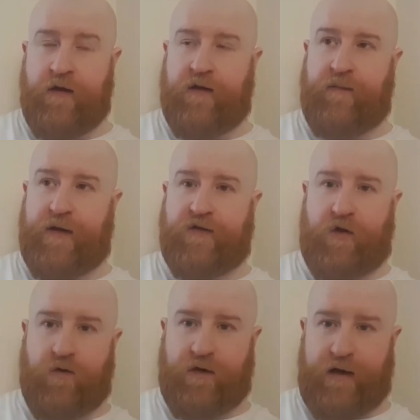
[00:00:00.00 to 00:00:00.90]
They've been
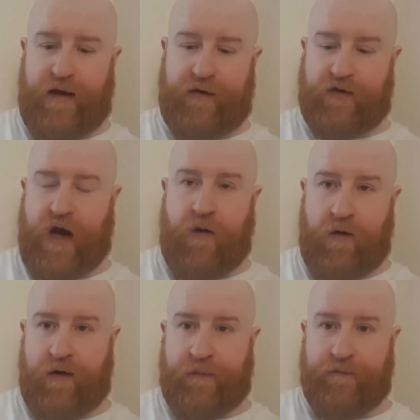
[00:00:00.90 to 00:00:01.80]
told you can have a
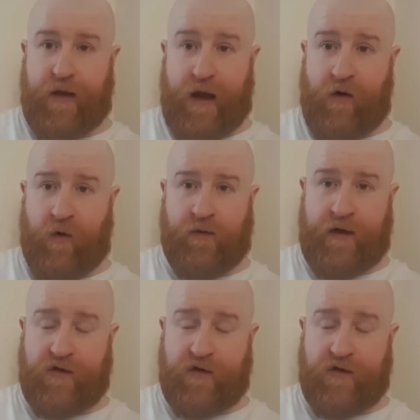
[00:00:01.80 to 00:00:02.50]
shower and only